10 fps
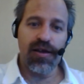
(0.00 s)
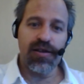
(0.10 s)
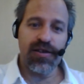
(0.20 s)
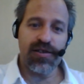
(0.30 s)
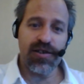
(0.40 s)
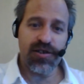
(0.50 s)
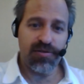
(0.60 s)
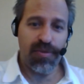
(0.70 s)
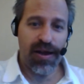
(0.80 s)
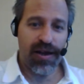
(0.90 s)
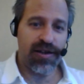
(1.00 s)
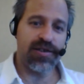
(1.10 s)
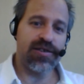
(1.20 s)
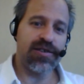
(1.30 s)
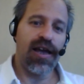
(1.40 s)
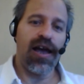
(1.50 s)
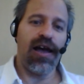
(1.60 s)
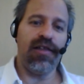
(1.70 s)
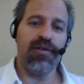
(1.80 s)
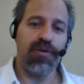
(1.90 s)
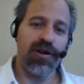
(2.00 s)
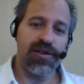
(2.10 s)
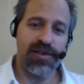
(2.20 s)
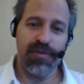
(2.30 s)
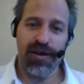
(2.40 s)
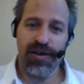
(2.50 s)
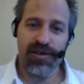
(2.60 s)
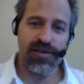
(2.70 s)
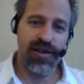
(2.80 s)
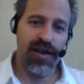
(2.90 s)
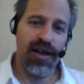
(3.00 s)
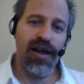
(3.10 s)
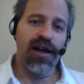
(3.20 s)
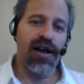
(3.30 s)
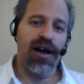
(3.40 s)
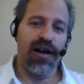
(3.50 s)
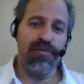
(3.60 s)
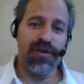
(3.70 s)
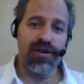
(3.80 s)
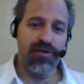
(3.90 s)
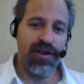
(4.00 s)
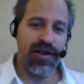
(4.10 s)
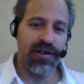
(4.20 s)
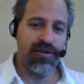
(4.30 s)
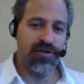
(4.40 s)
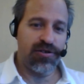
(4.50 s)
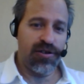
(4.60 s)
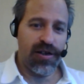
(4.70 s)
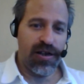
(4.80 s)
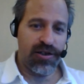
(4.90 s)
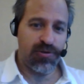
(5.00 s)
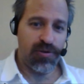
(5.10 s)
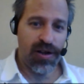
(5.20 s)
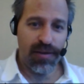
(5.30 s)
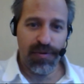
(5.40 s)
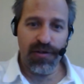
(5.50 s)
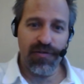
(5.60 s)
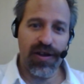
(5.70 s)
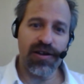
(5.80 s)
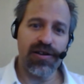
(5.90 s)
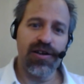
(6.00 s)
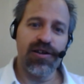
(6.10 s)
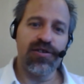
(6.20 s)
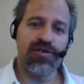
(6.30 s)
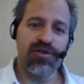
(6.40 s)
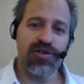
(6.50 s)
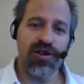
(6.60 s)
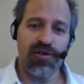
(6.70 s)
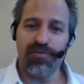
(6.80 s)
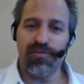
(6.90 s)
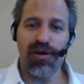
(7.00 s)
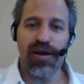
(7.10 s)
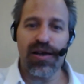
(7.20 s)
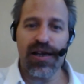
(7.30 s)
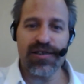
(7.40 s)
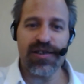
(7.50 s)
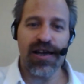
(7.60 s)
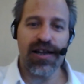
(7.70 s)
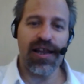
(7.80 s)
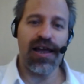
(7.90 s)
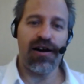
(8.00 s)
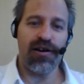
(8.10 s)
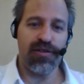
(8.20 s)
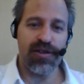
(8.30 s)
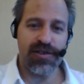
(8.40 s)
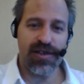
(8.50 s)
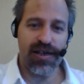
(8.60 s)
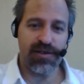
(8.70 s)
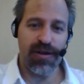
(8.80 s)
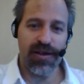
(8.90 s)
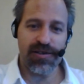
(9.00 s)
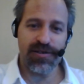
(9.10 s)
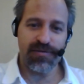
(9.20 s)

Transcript: decision makers and the policy makers. I'm including a short clip over here to show exactly how this takes place.